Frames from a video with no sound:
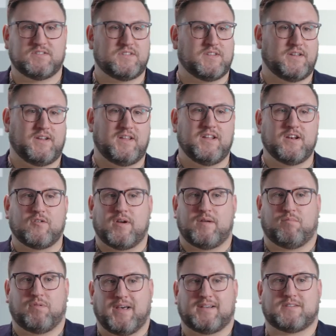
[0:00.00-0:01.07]
that integrate
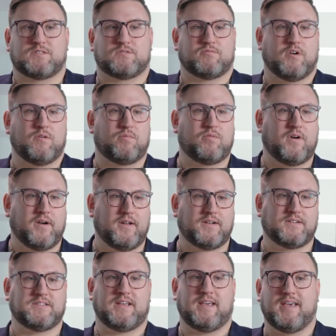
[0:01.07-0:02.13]
Plex throughout
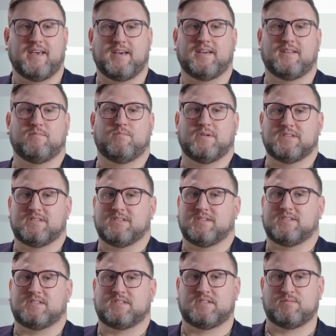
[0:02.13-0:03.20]
product and
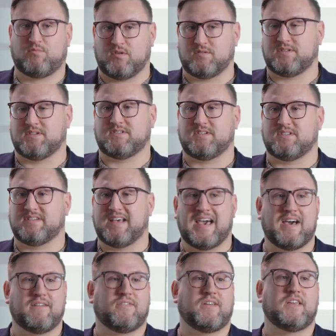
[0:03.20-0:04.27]
business processes
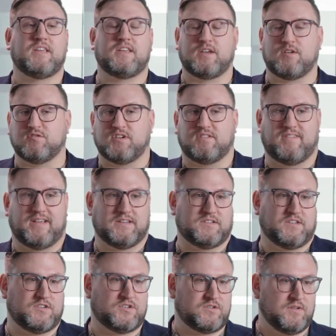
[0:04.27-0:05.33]
have huge
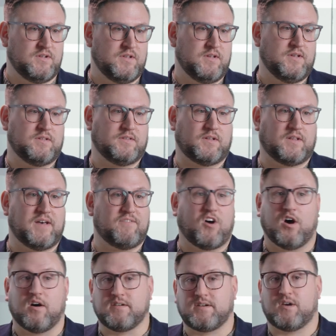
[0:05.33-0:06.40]
advantage. They'll have
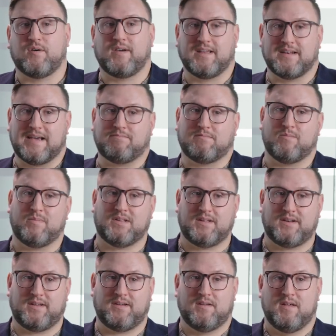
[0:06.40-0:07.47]
ongoing
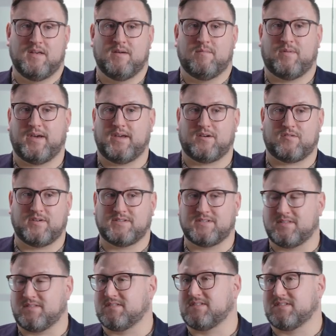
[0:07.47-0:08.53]
adaptability by
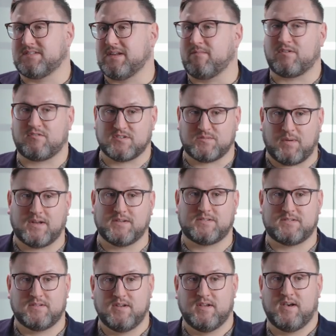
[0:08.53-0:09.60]
increasing the systemic
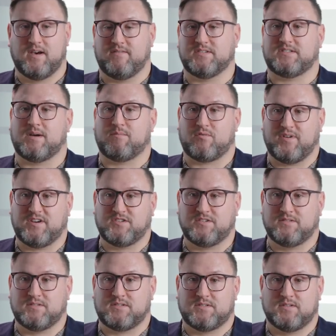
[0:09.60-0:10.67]
response of its operations.